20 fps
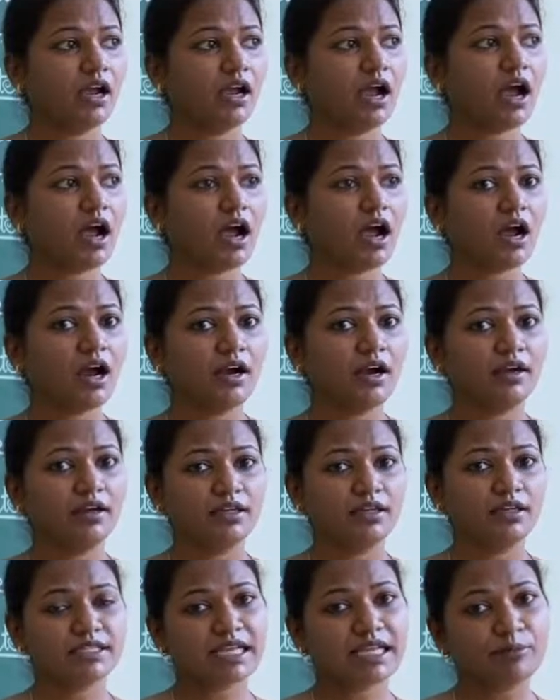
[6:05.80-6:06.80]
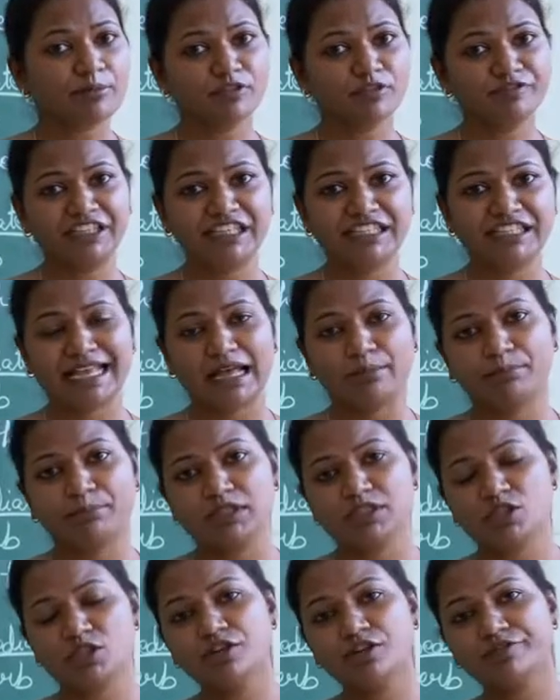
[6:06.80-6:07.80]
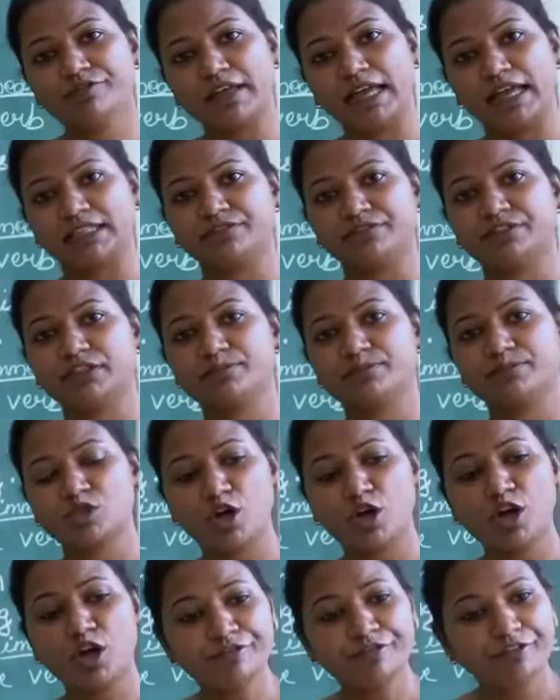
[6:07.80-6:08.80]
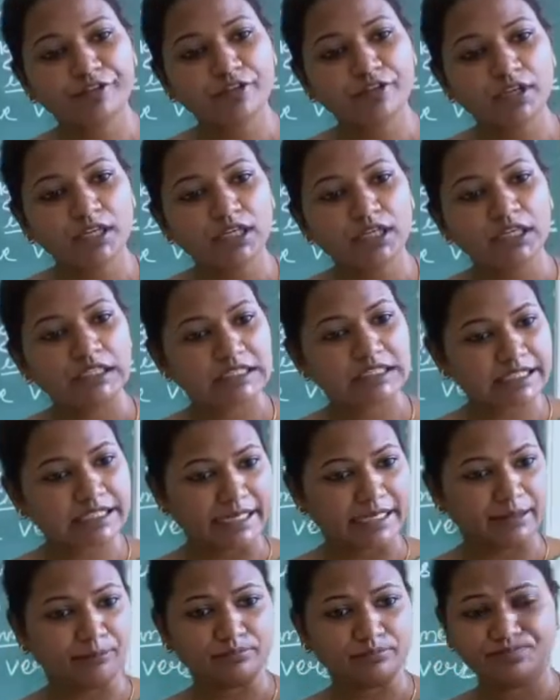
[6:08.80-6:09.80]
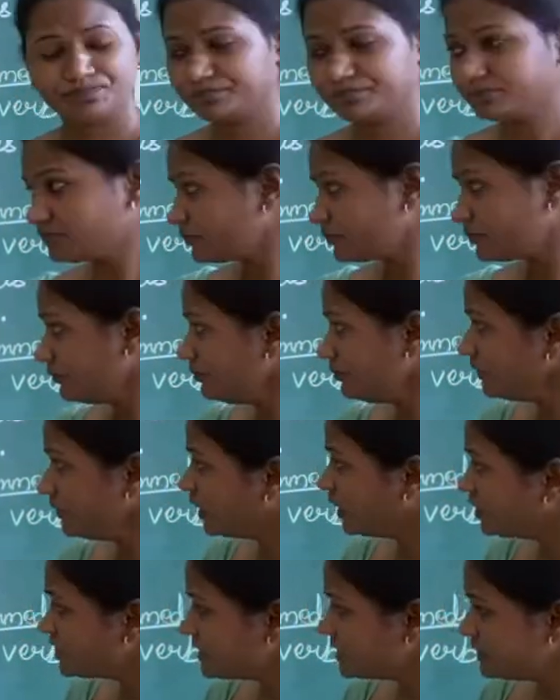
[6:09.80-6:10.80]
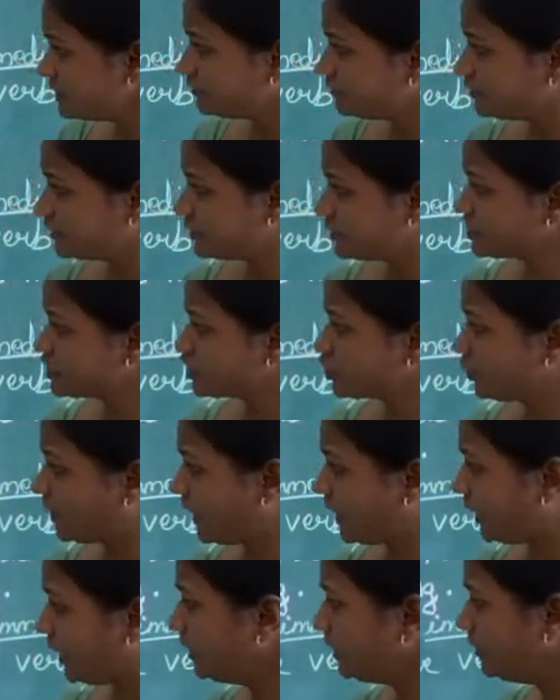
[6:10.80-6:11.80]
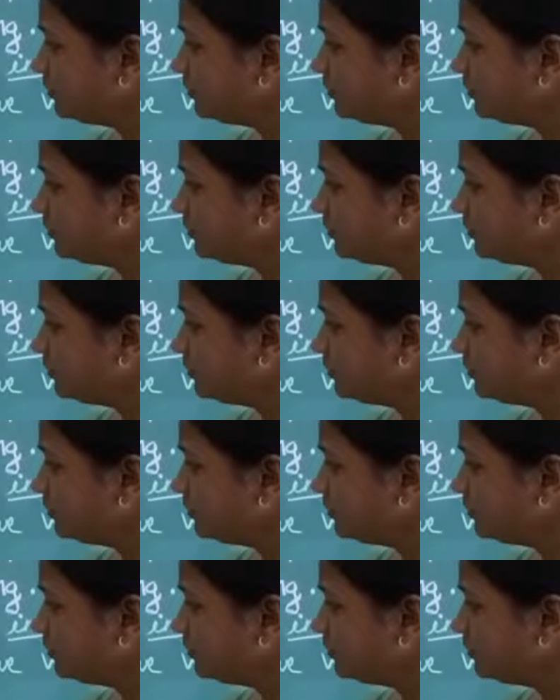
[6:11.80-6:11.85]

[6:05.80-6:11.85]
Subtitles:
are some of the examples of adverbs of time. Now see the first one,